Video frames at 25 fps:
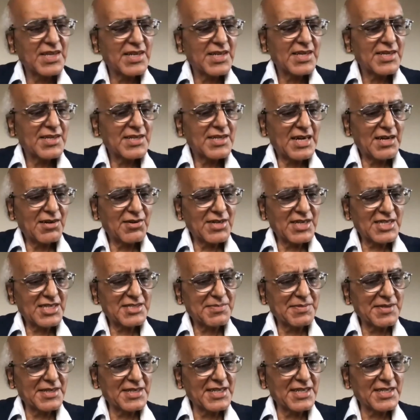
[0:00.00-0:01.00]
our
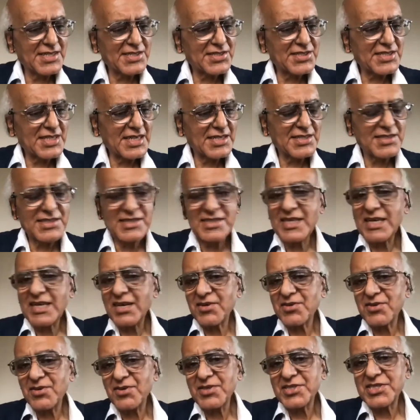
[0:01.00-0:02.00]
experience, and they
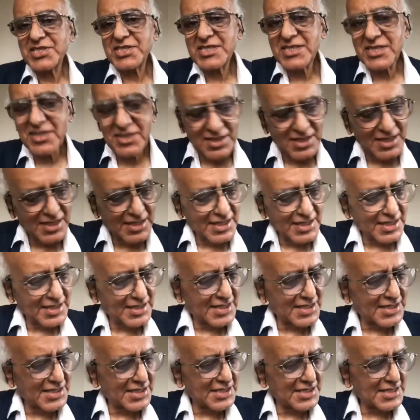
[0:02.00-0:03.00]
are all struggling at
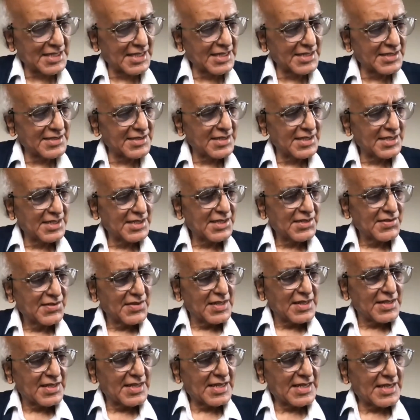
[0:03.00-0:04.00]
this stage,
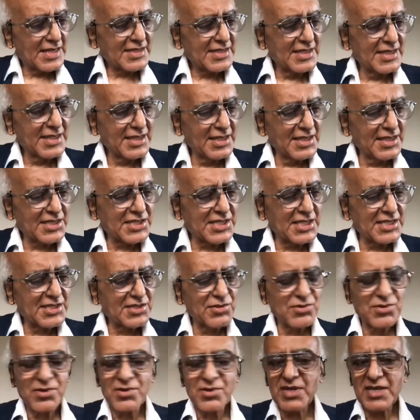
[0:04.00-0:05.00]
that English is
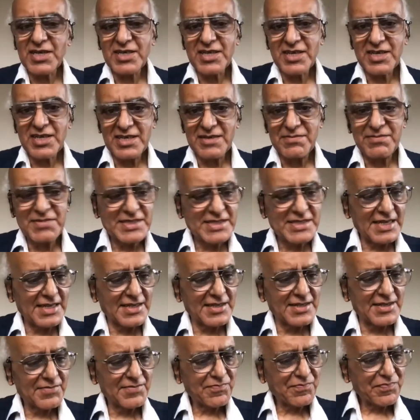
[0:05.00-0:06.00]
no longer limited
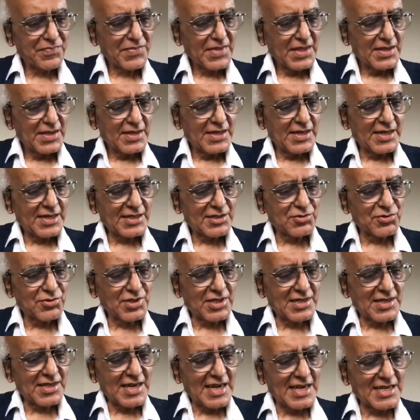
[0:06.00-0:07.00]
to the
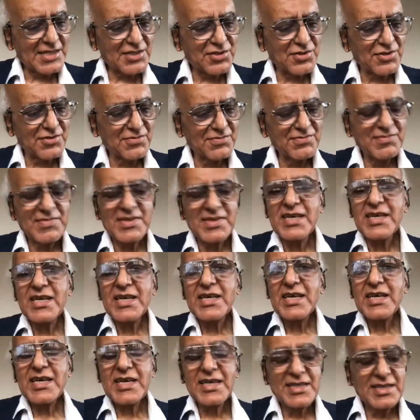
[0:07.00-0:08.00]
classroom
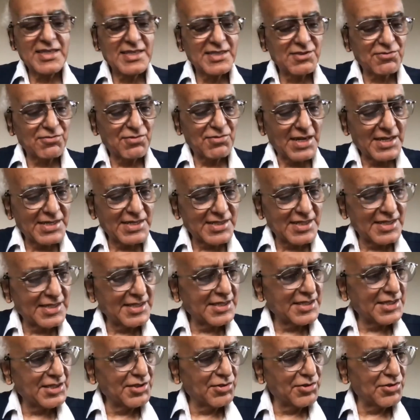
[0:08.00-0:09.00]
and is wisely
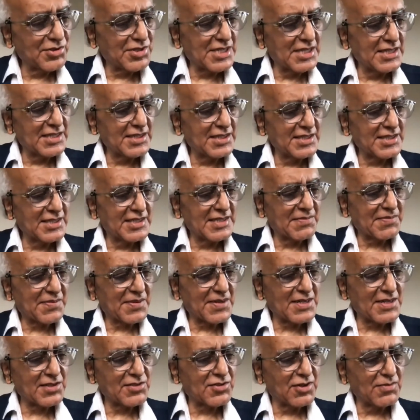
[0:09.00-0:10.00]
used in
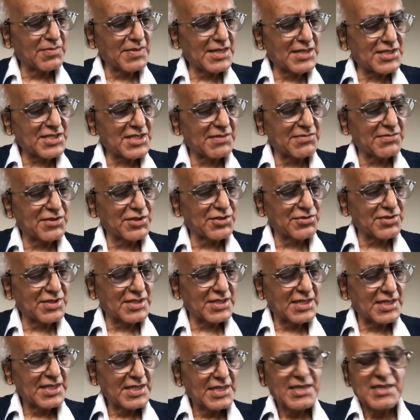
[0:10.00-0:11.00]
different domains of use,
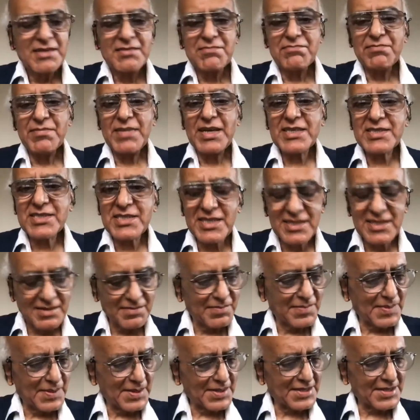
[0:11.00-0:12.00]
makes it
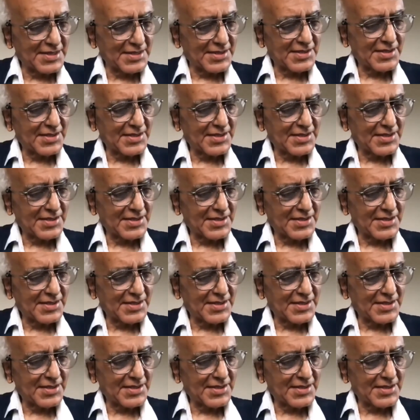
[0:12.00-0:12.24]
important